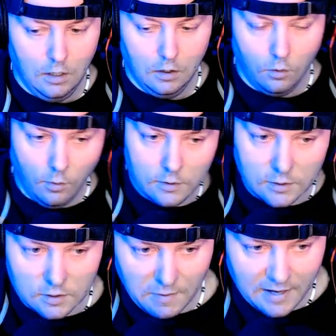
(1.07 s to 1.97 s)
Where's
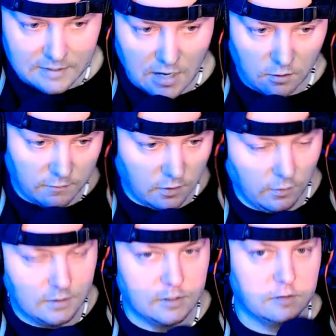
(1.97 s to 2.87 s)
the SmackDown review?
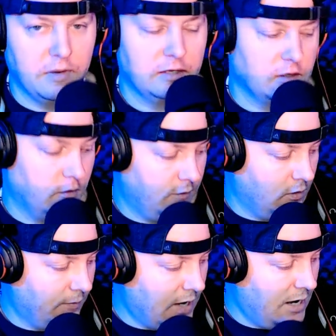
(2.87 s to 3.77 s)
Where's the SmackDown
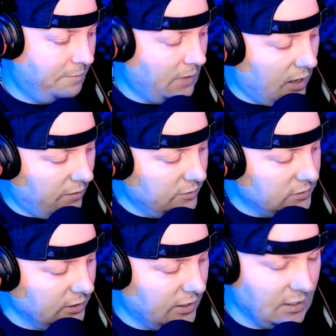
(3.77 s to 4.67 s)
review?
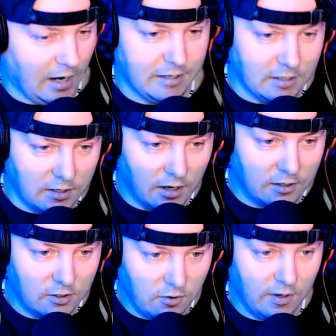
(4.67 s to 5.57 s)
Obviously, I did
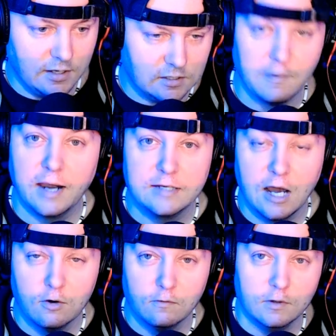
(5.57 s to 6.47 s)
not do a
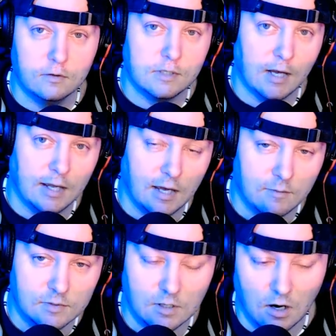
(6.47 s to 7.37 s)
SmackDown review tonight. I
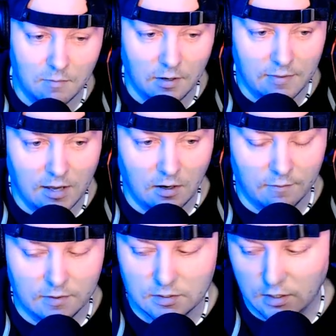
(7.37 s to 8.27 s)
am sorry about that,
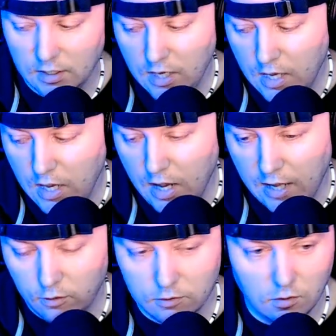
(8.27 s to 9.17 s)
obviously.
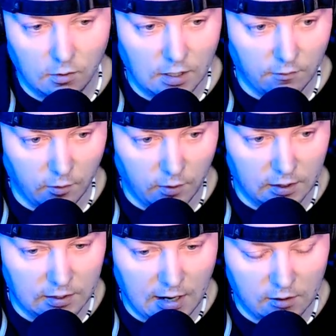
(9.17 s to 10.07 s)
I don't do one every
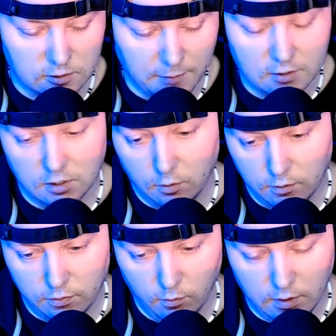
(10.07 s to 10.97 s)
week now, especially
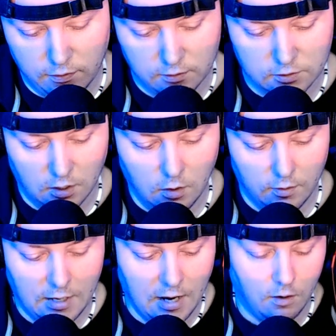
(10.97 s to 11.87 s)
with the way things are
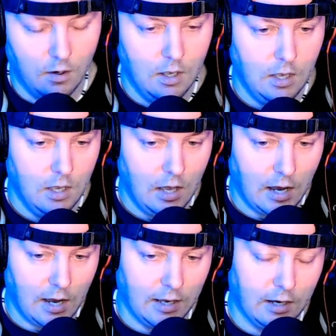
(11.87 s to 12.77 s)
going now.
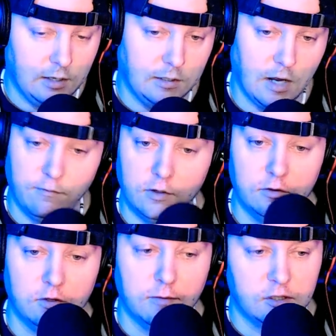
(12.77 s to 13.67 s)
I never
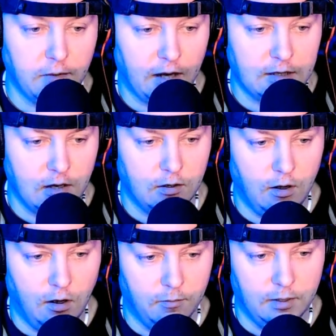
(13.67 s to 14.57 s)
used to miss SmackDown at
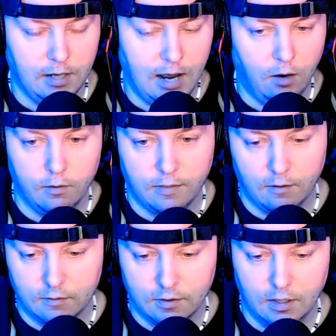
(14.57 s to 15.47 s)
all, but now with
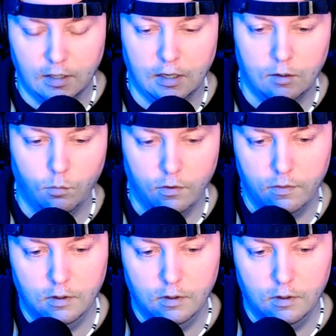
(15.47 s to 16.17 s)
everything and with